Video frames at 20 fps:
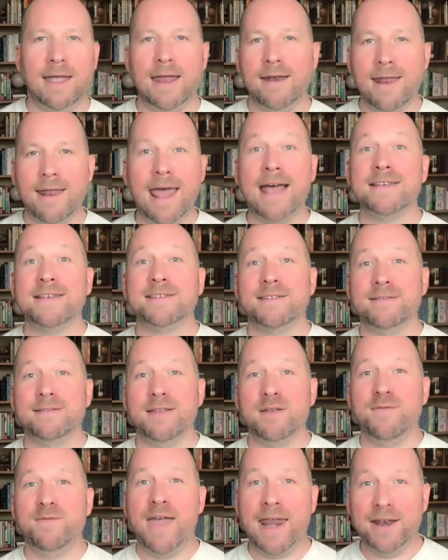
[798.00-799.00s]
And it has
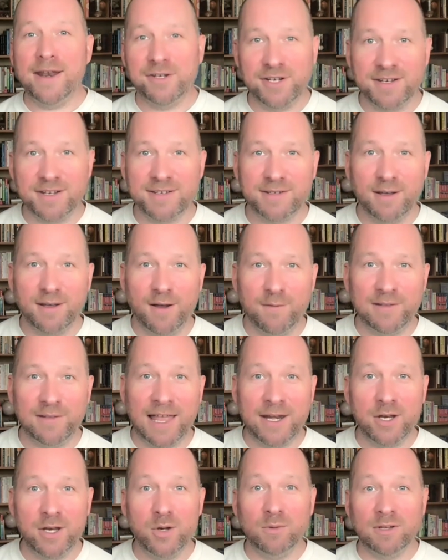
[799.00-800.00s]
the advantages of
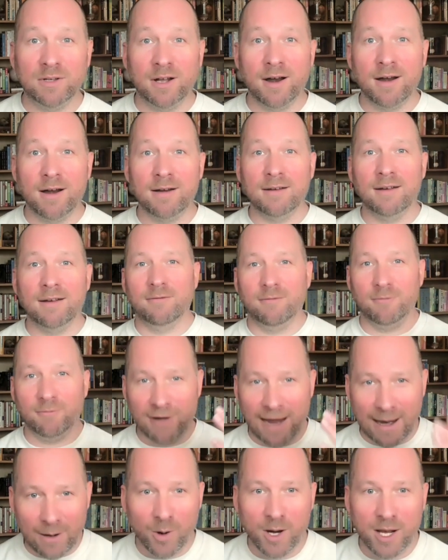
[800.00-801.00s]
letting you learn
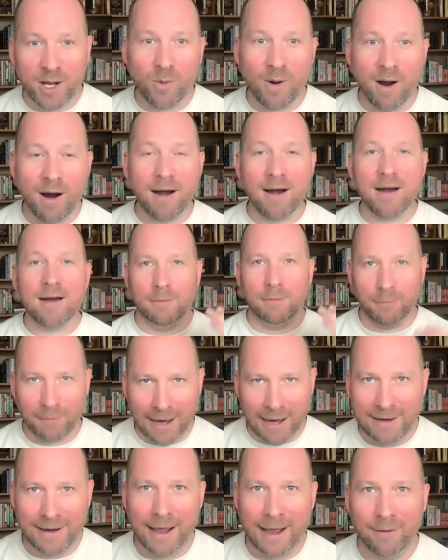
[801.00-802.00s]
right where you are
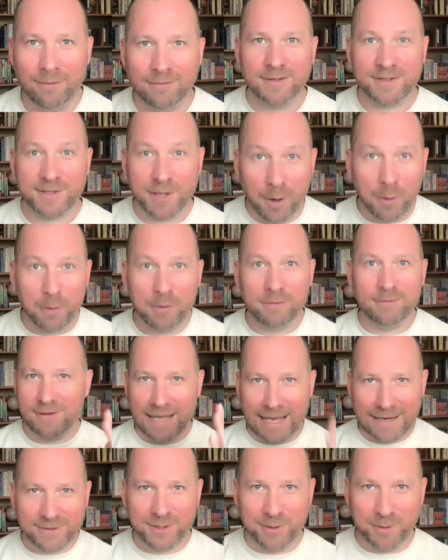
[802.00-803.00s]
right now. So
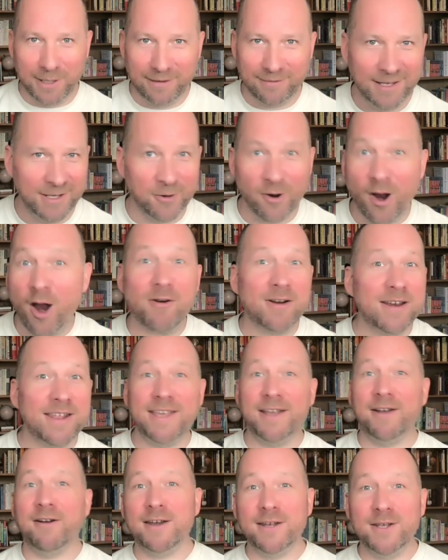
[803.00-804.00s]
get to it. You're already
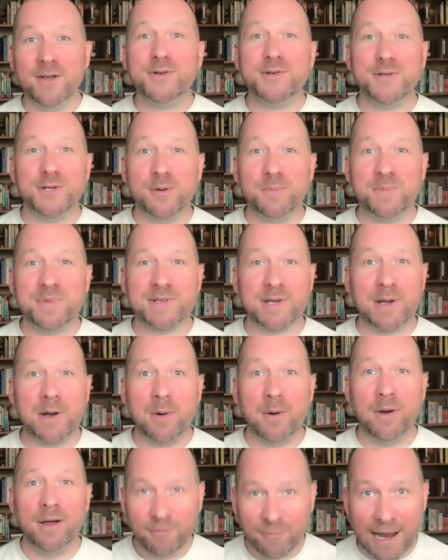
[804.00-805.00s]
here on YouTube,
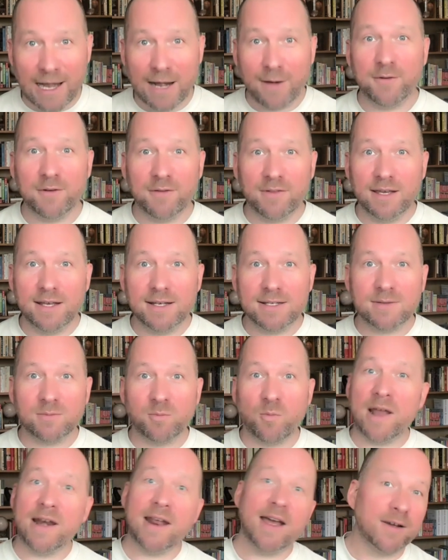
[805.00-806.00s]
so right after this,
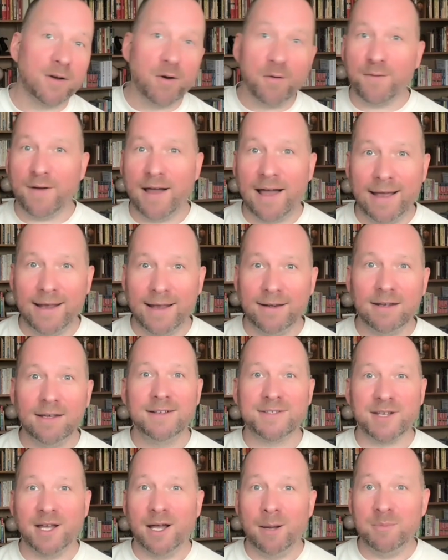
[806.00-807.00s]
why not go find
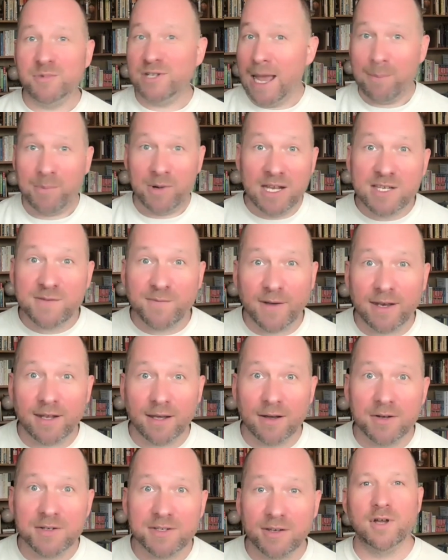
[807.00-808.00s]
some Japanese
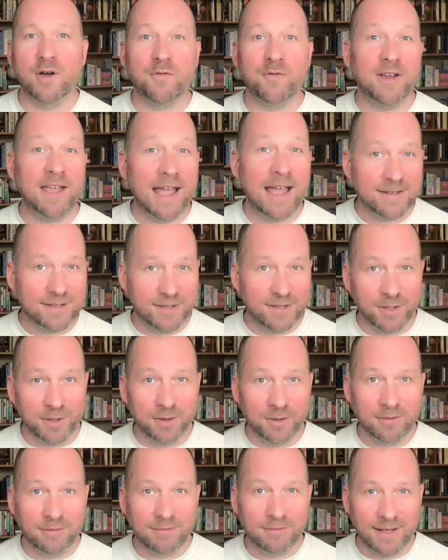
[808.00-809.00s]
videos? Don't forget
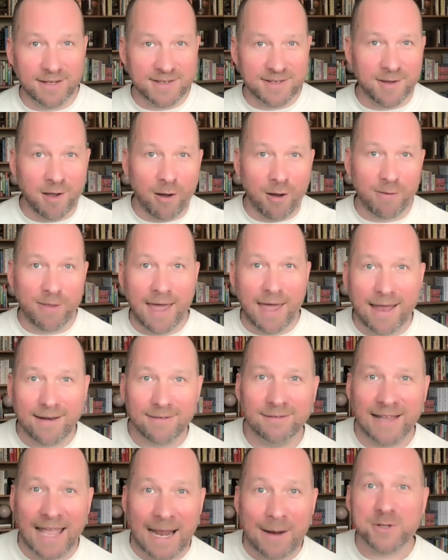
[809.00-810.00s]
to install that
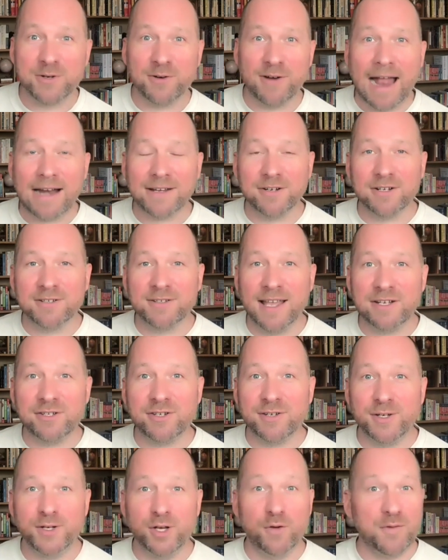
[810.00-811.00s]
Language Reactor
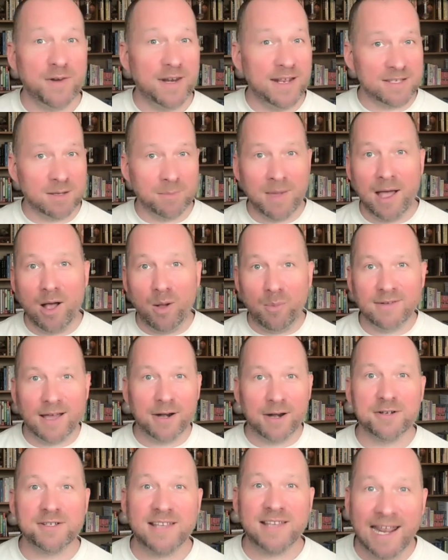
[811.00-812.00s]
extension too if you need some help
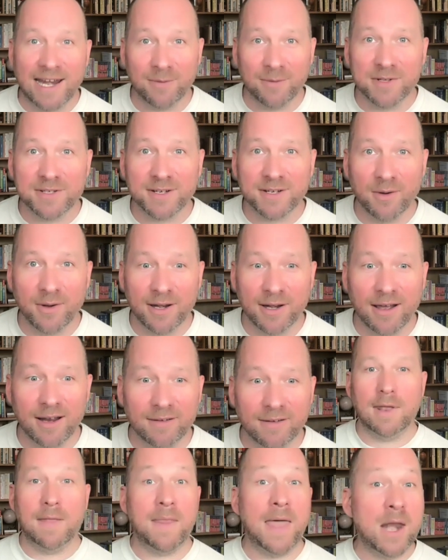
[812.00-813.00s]
understanding what's going
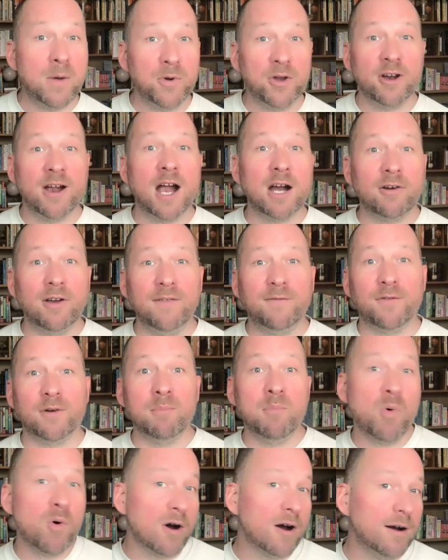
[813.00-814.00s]
on. And then when you're hungry for
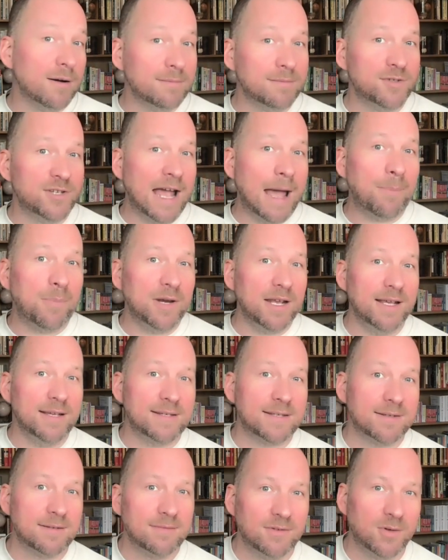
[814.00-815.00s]
more
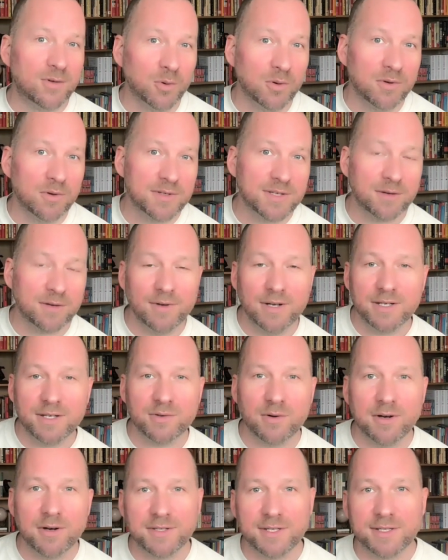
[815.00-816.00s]
Japanese tools and
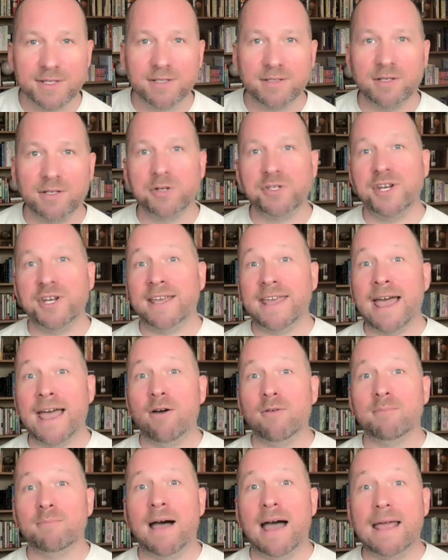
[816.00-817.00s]
resources, go check
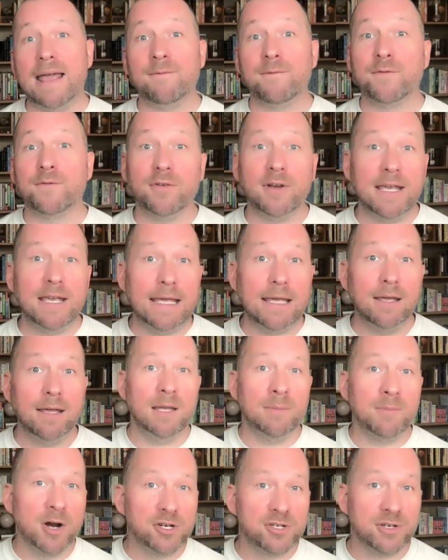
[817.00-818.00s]
out my free
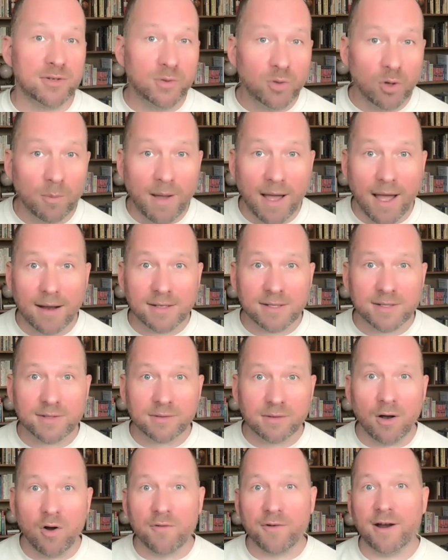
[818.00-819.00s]
immersion toolbox
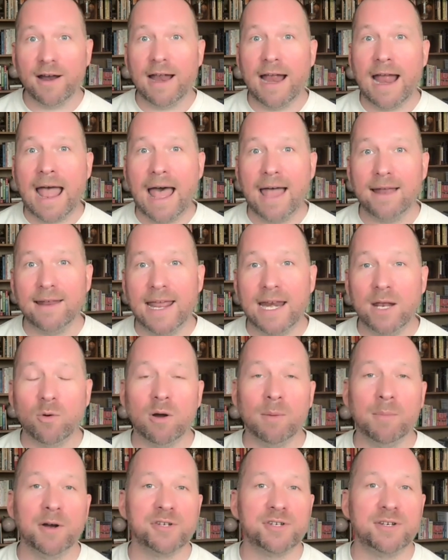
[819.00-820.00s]
over at
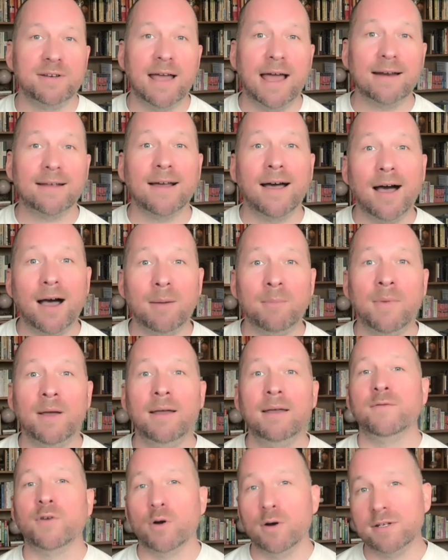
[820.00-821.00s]

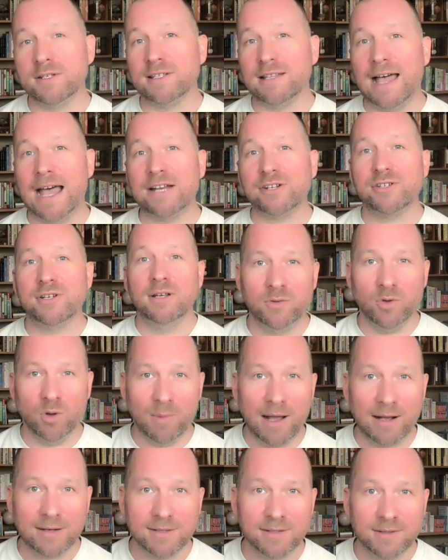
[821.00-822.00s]

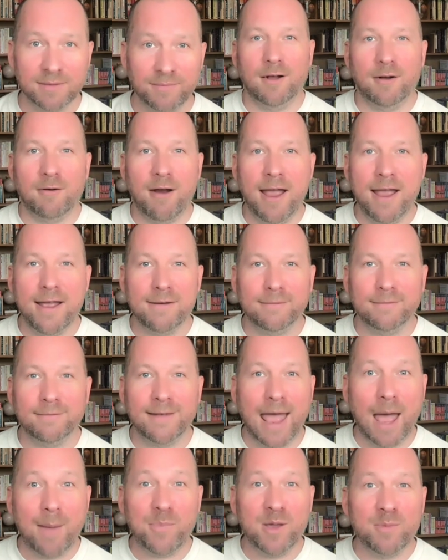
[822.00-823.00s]
anywhereimmersion.com/toolbox. All right,
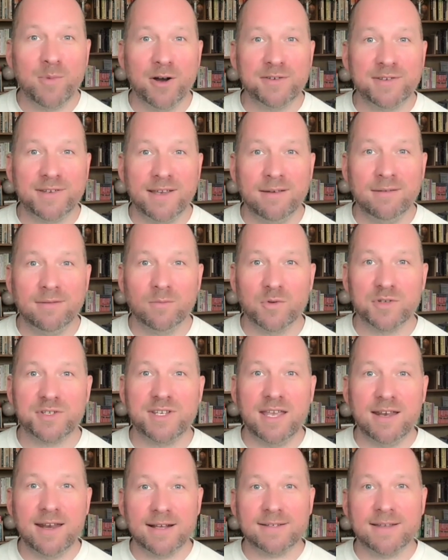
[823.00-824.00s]
happy immersing. We'll
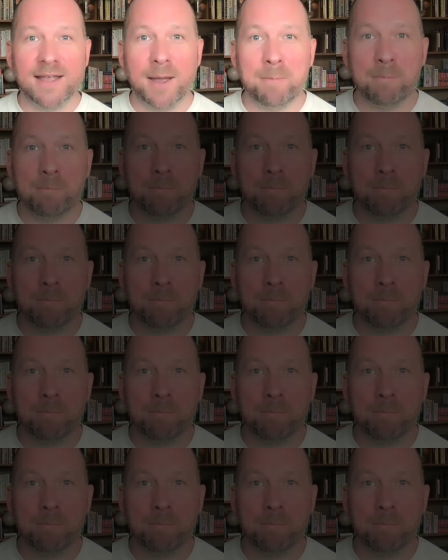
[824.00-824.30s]
see you next time.